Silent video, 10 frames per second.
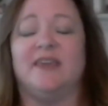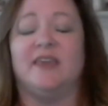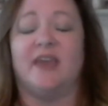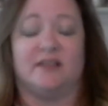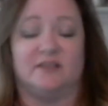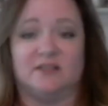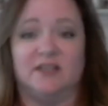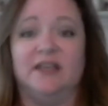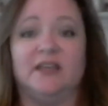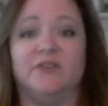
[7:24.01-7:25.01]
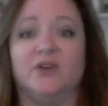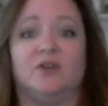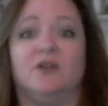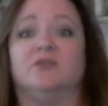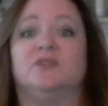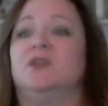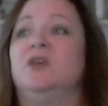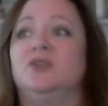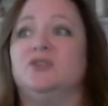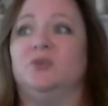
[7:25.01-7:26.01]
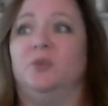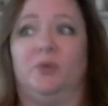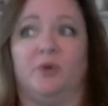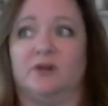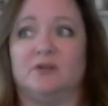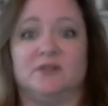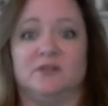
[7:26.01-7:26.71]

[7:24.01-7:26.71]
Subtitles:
guessed even close to what works.